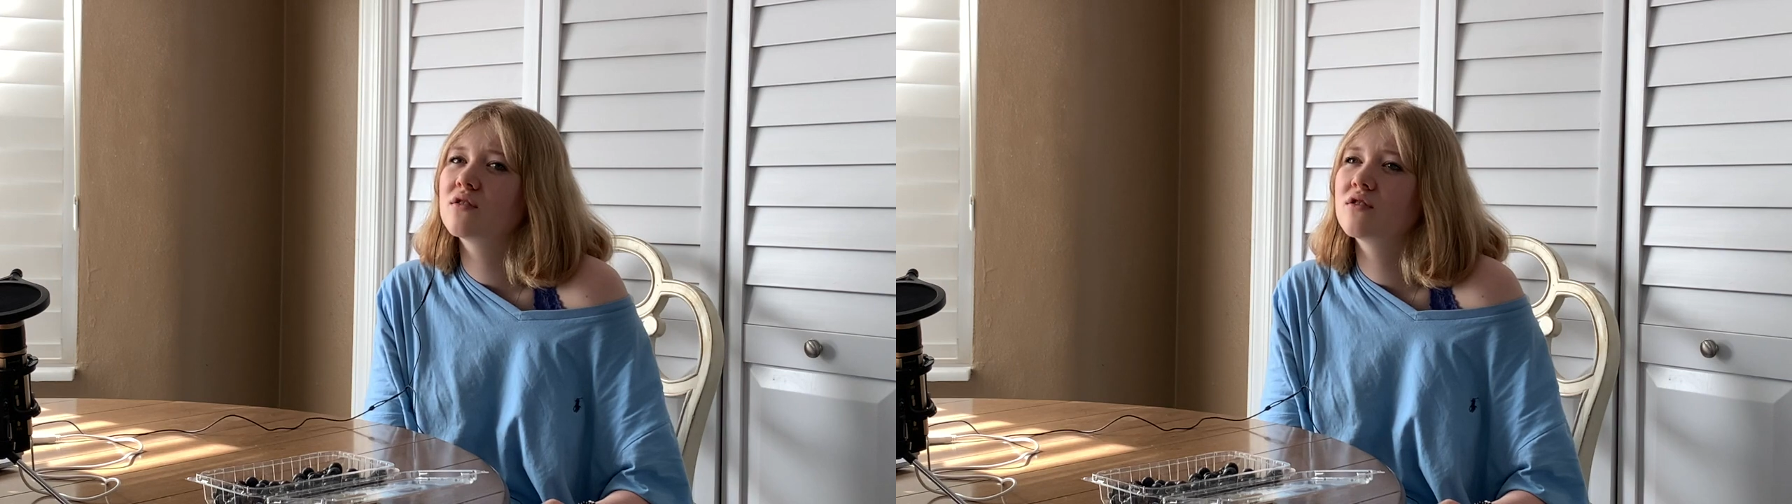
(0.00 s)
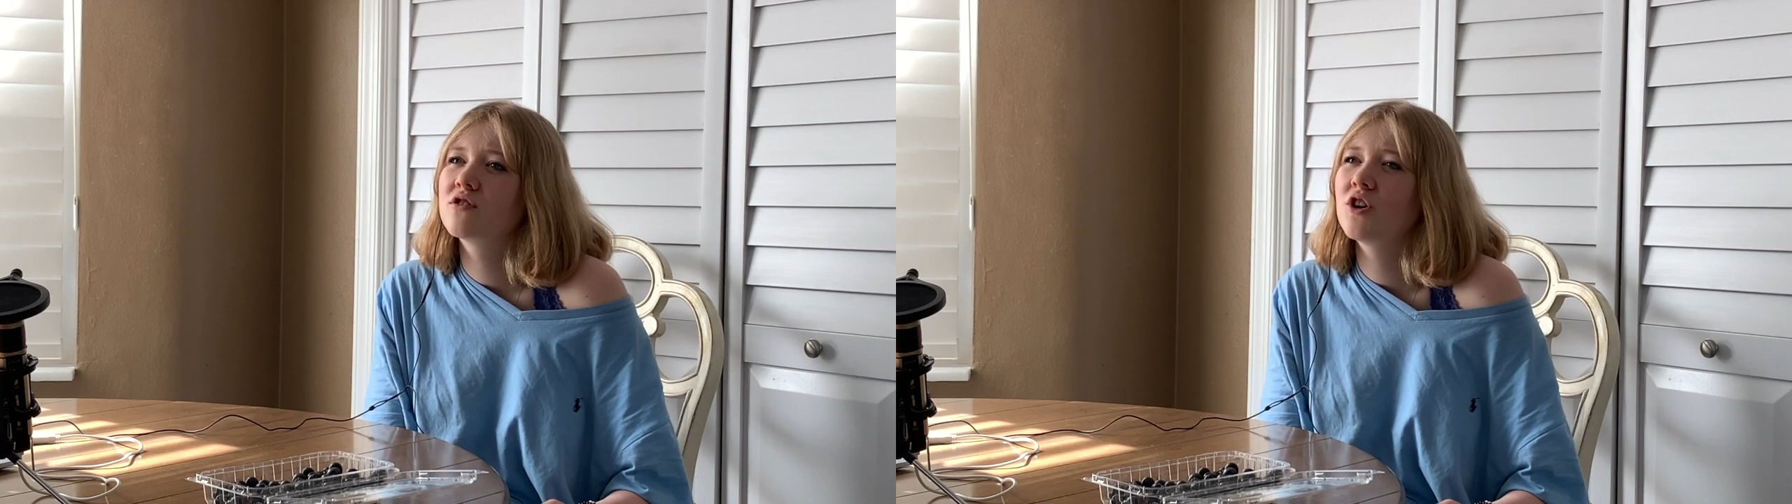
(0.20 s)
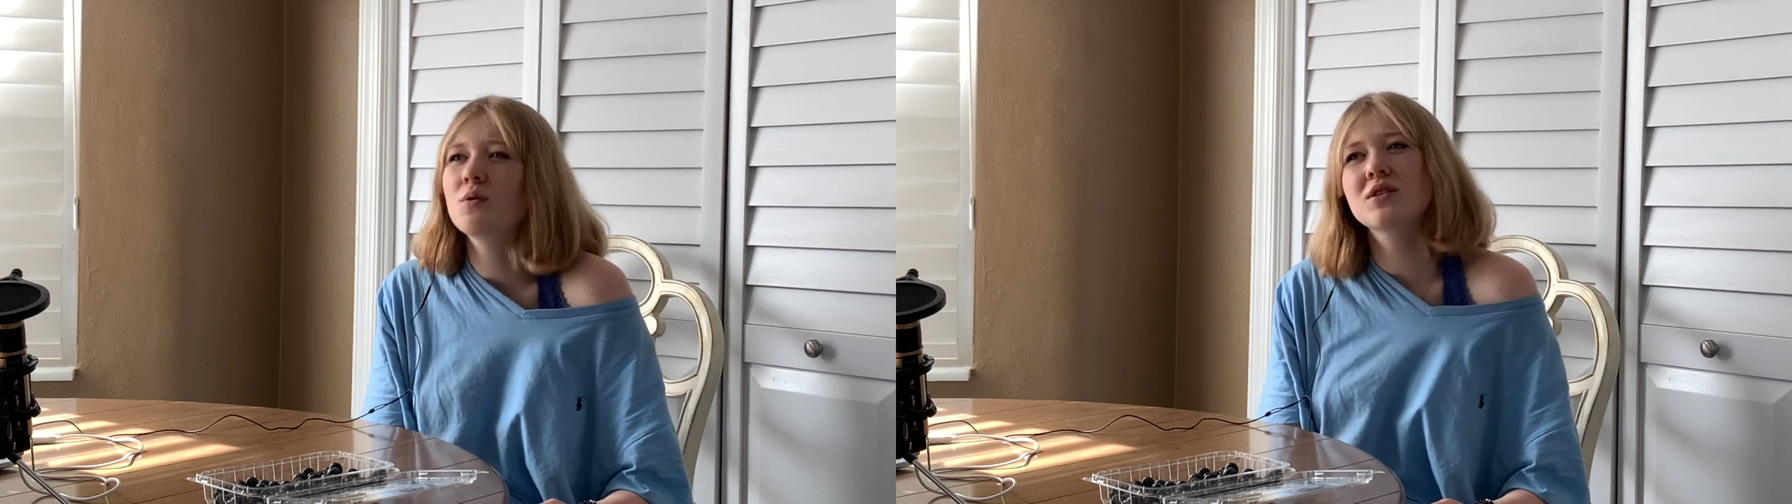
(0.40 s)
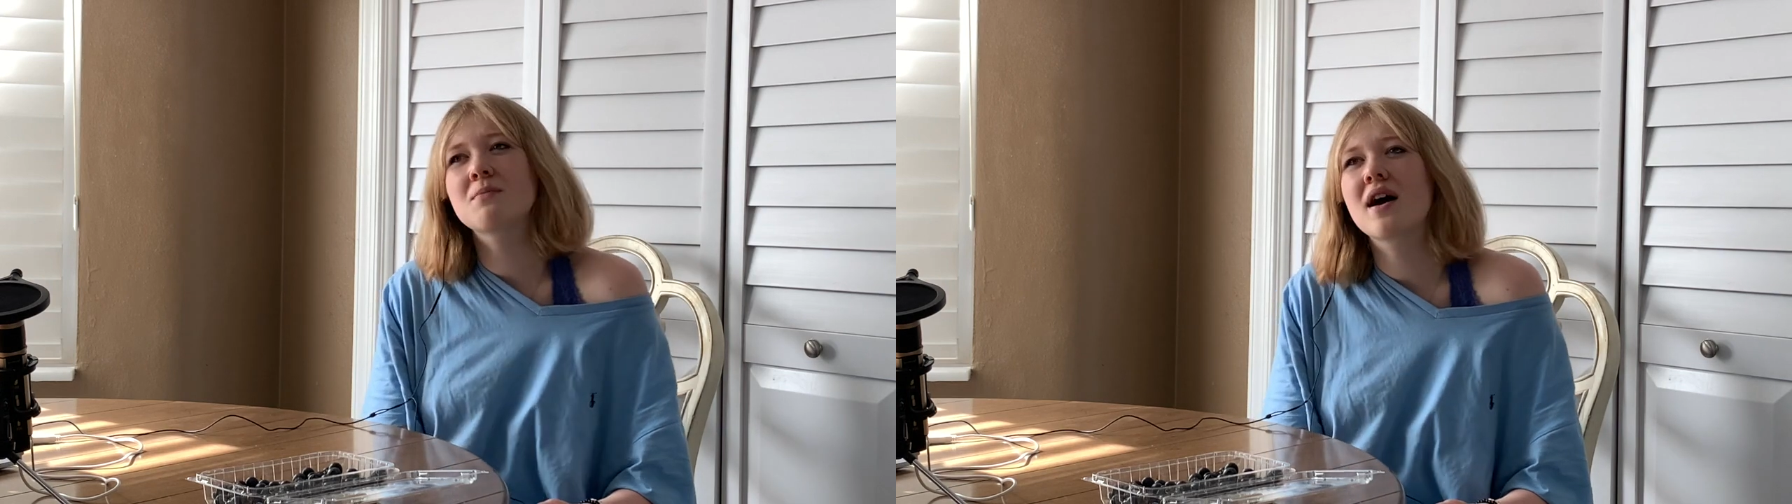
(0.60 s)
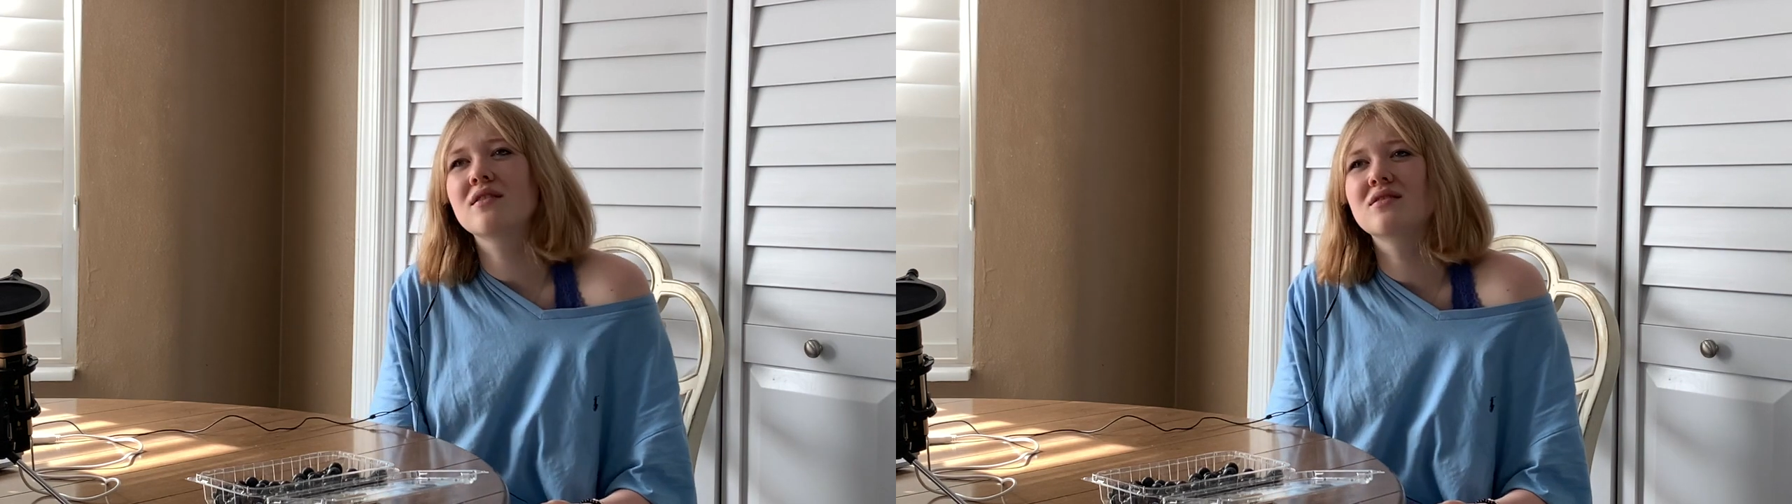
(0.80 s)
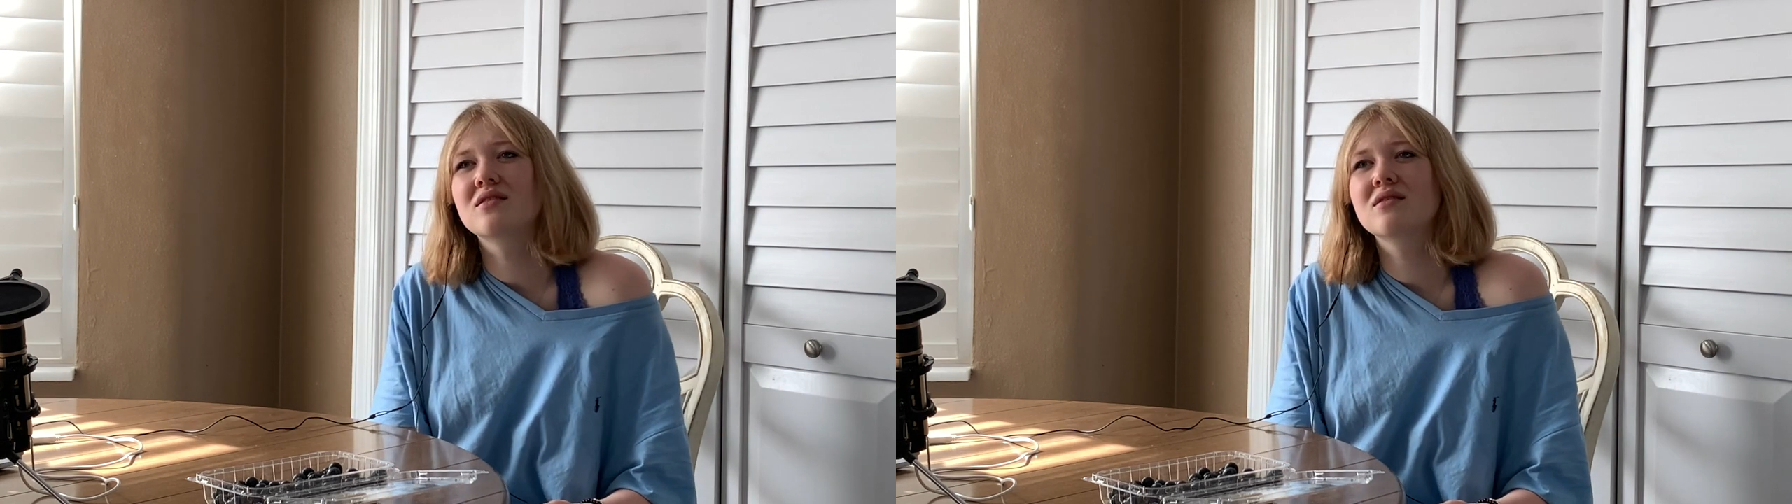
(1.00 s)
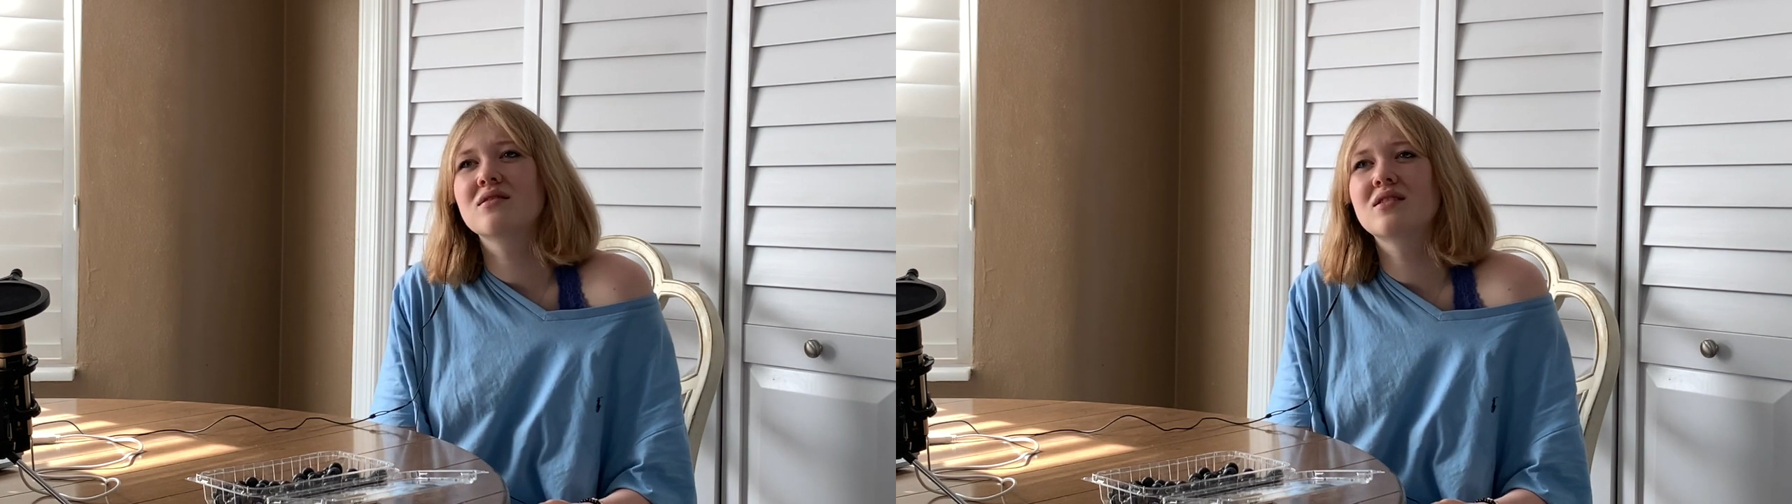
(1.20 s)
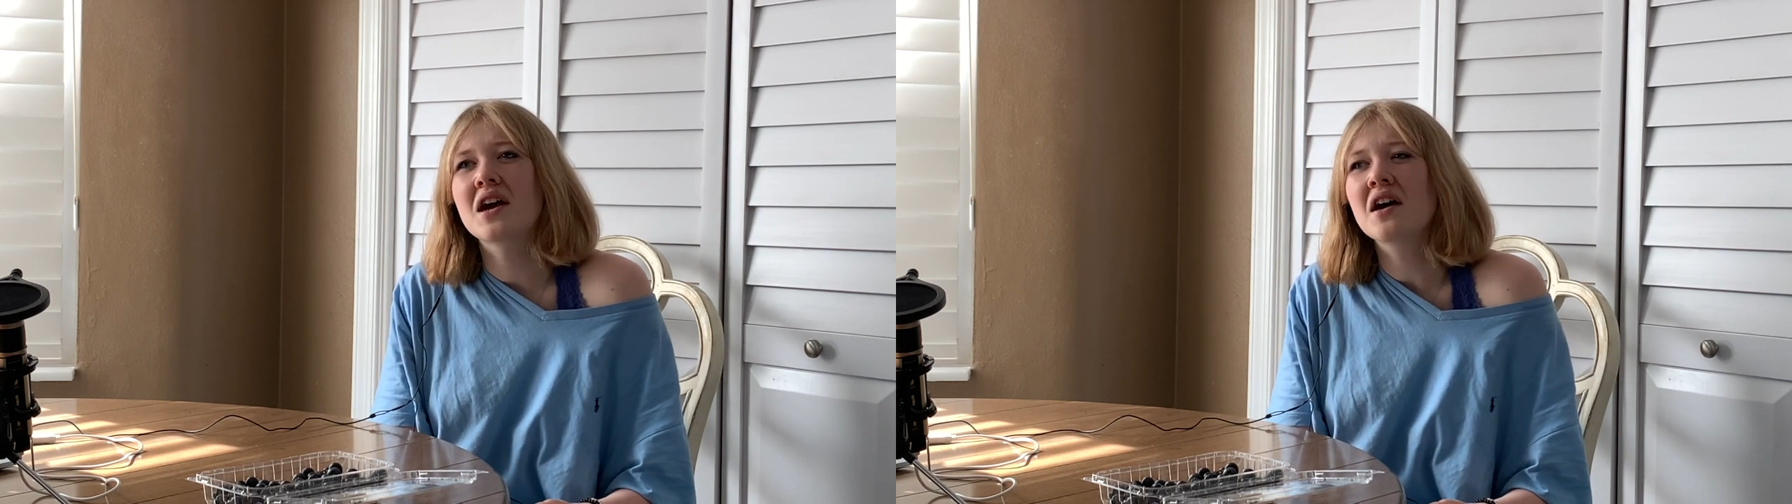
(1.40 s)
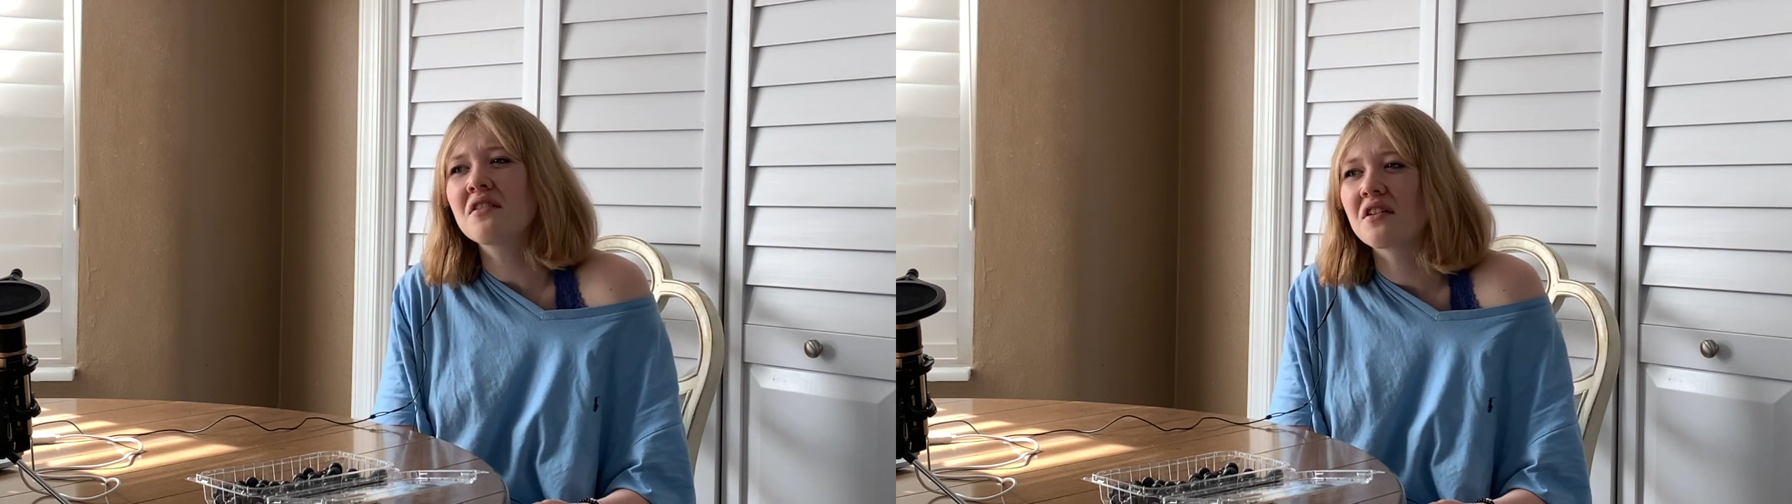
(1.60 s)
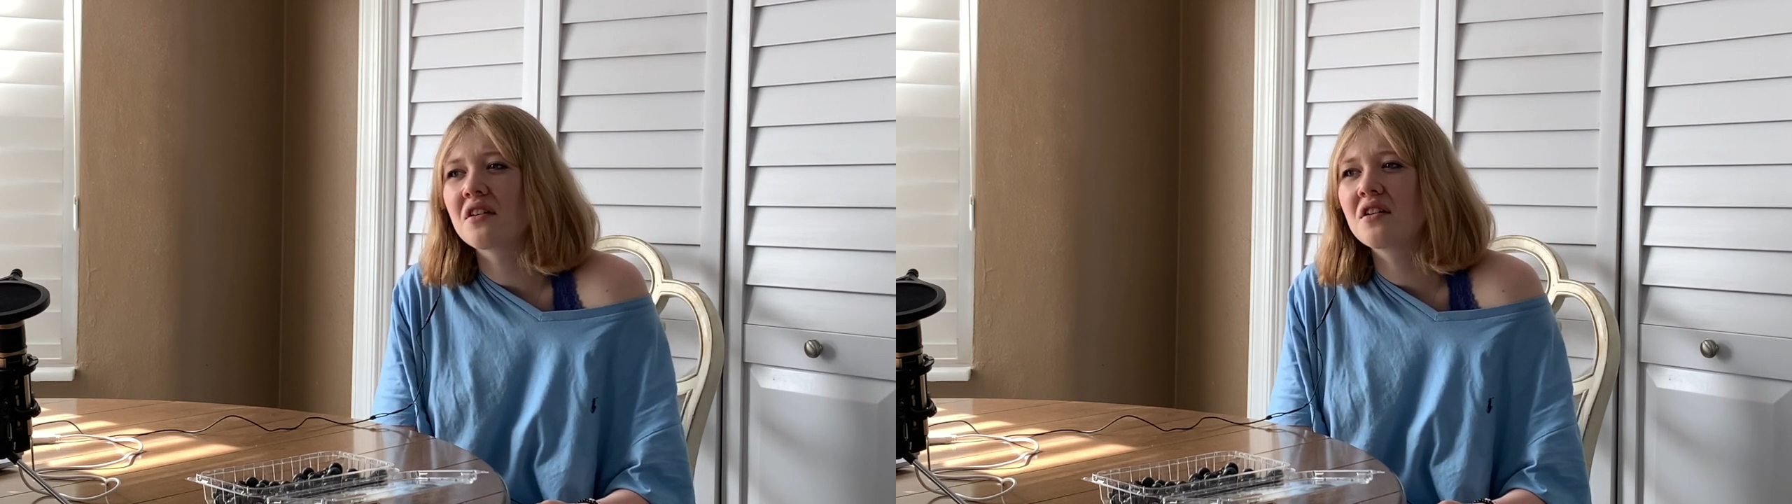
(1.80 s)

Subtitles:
so was Miles pillar.